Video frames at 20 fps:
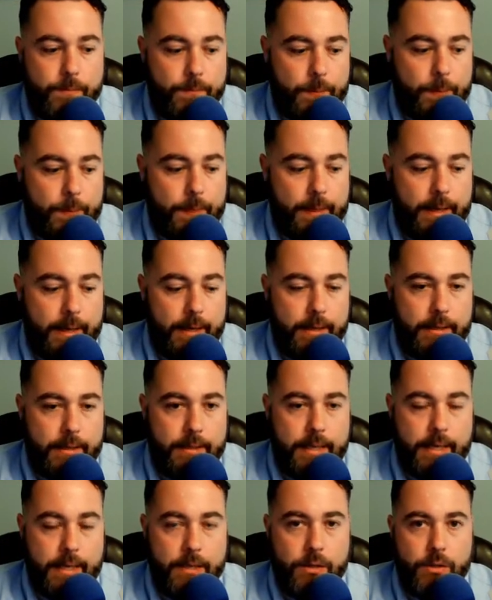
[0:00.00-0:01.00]

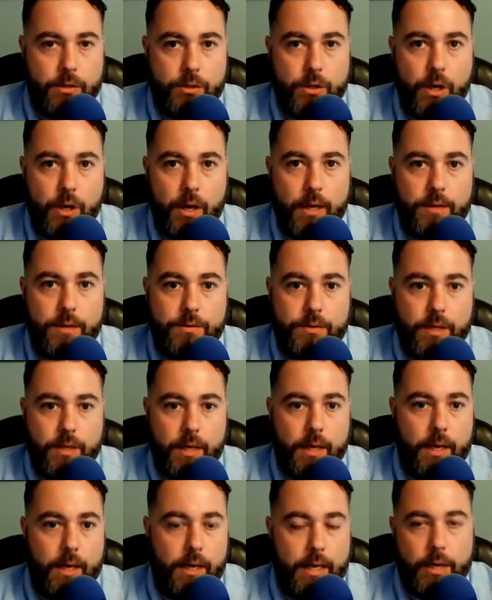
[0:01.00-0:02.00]
that could cause
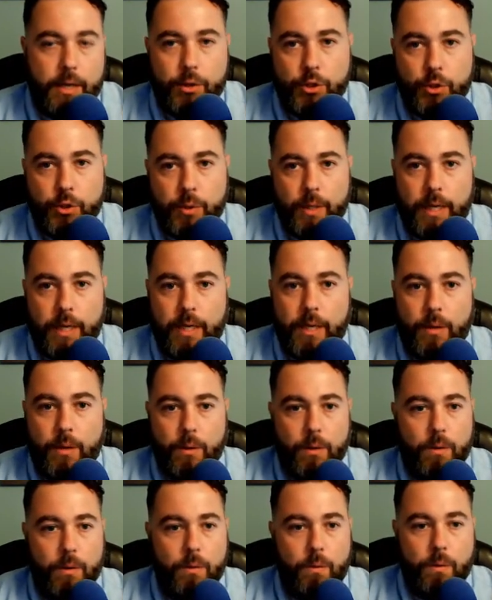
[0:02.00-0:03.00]
injury
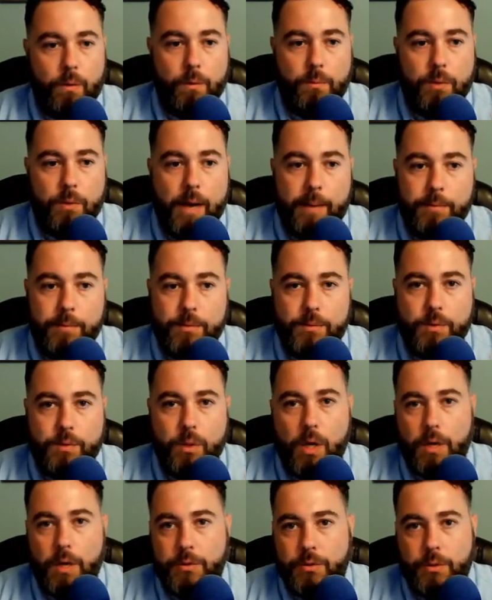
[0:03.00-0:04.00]
or problems,
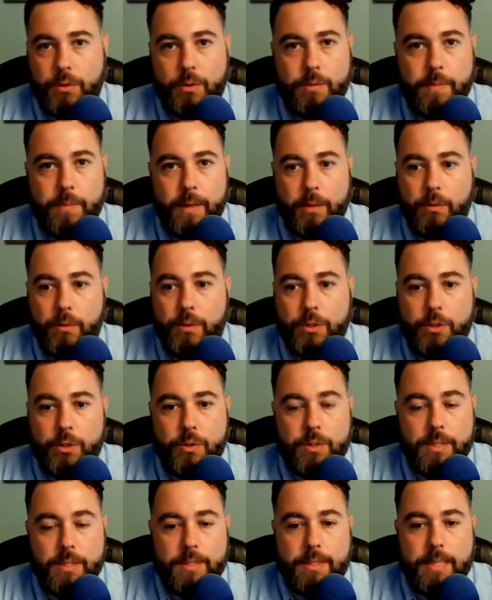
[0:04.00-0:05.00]
lawsuits, medical
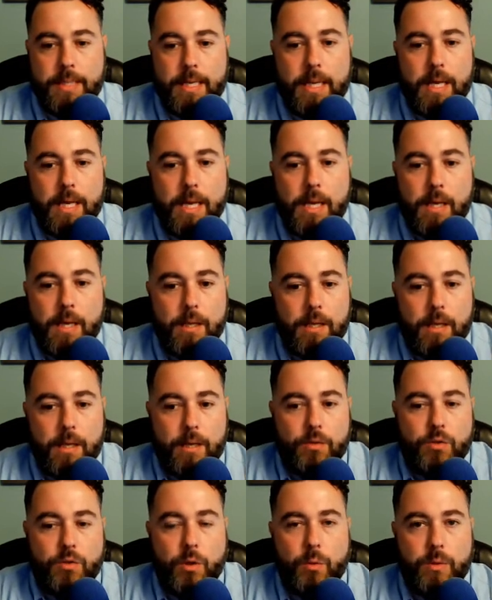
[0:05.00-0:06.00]
issues, things like that.
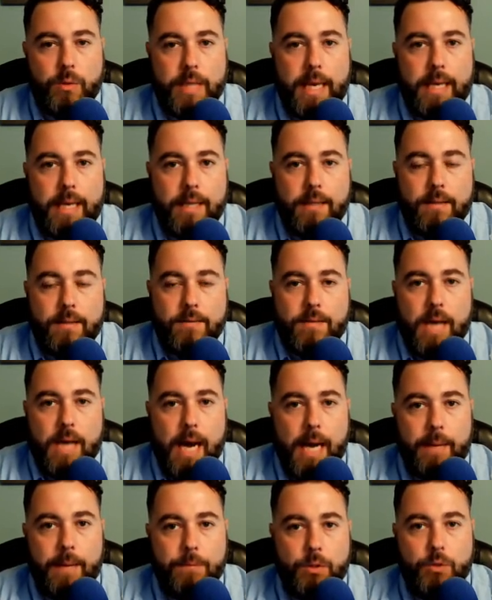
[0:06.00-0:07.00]
So taking the
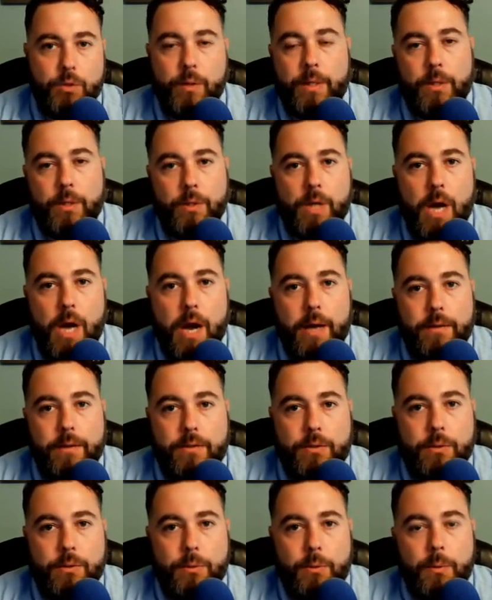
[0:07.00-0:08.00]
time to train your dog
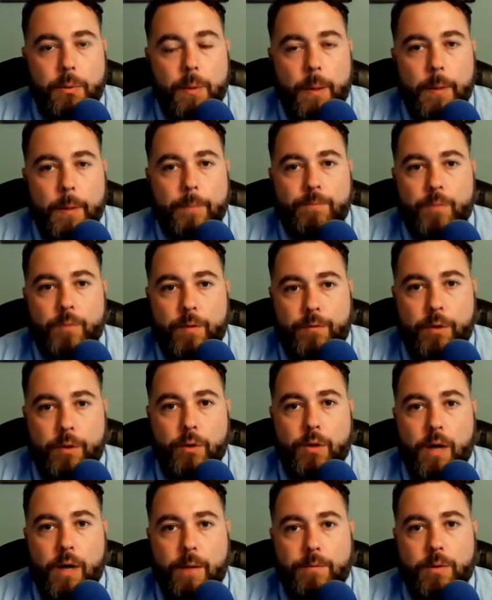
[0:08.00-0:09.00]
to feel
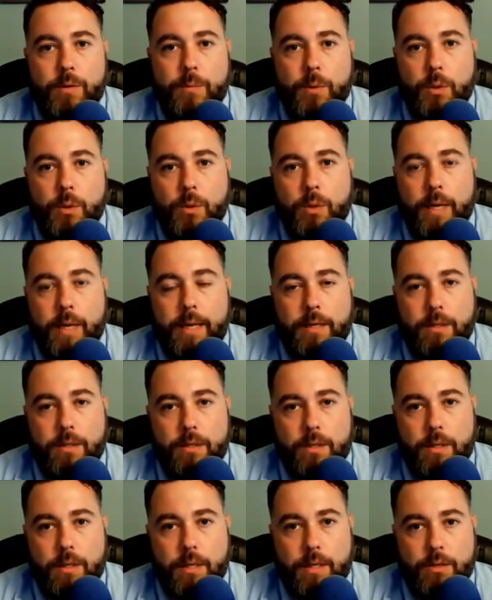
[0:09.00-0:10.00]
comfortable
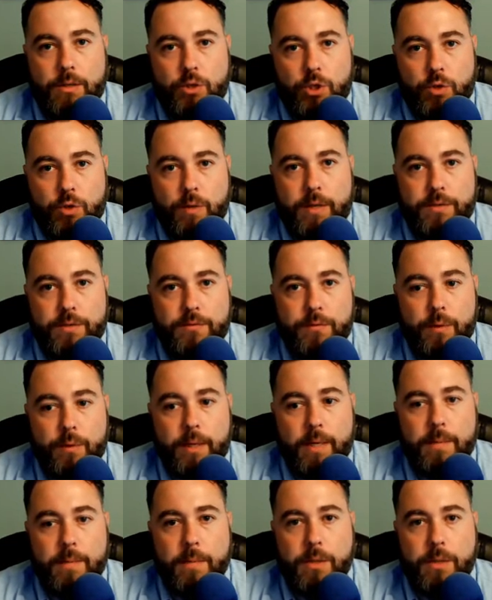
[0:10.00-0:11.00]
and stress-free
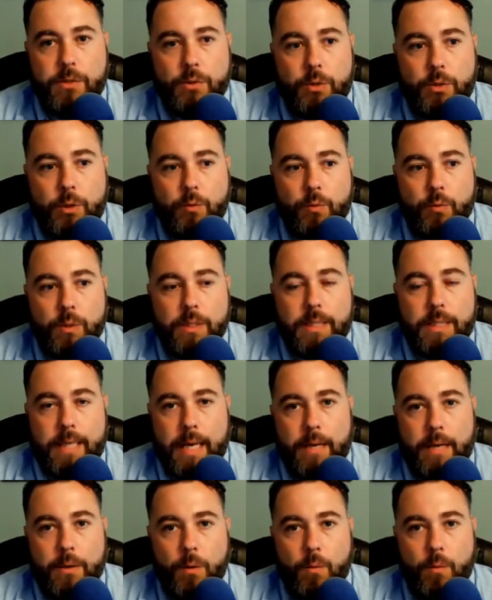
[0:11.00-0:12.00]
in a muzzle, you really
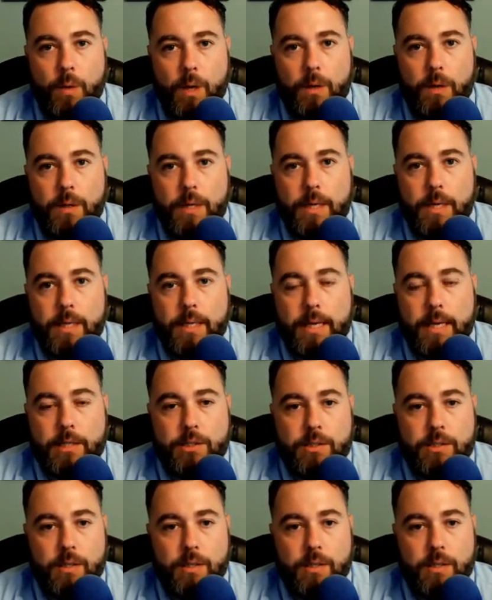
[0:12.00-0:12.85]
can't go wrong. That's